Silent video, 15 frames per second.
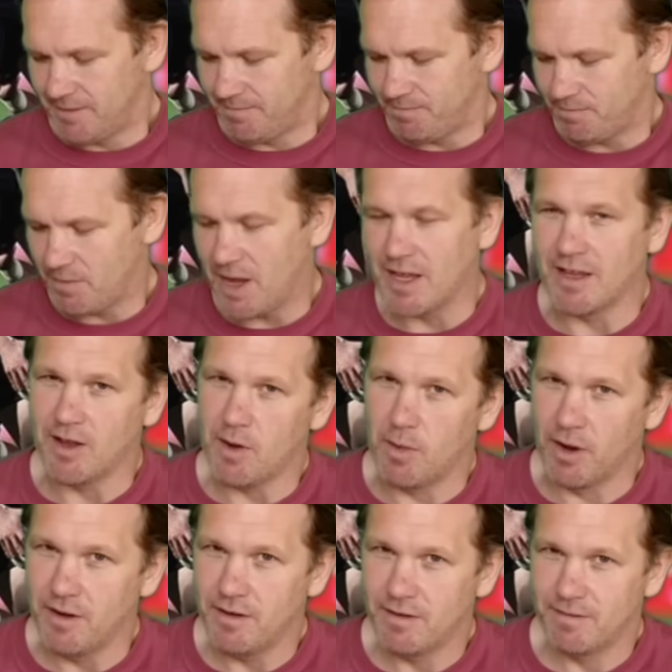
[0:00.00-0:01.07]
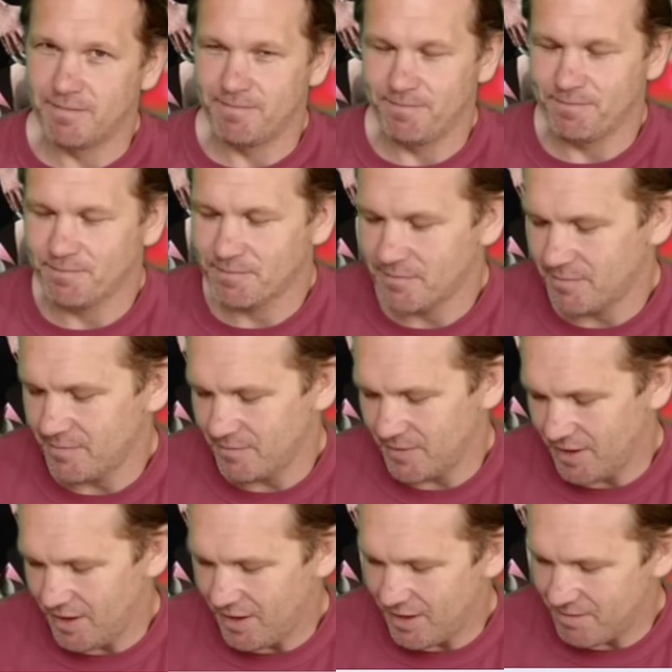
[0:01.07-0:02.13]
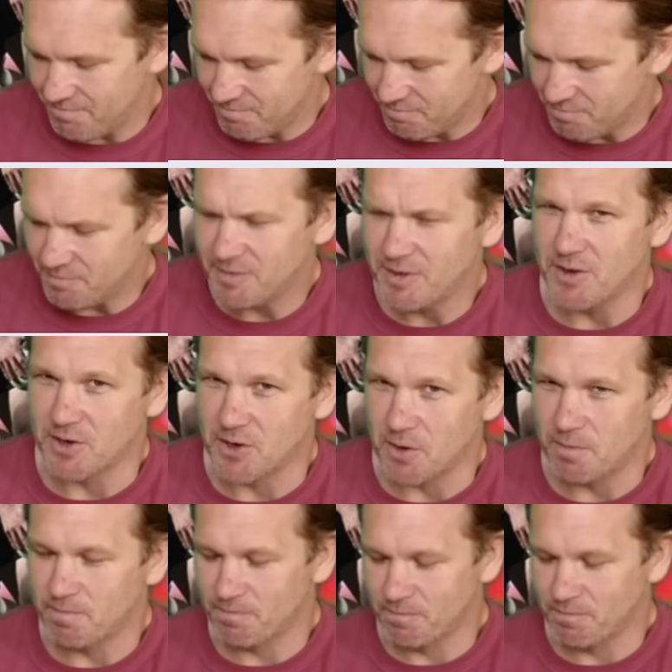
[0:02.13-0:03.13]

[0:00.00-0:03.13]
Mate, come on. Do your job.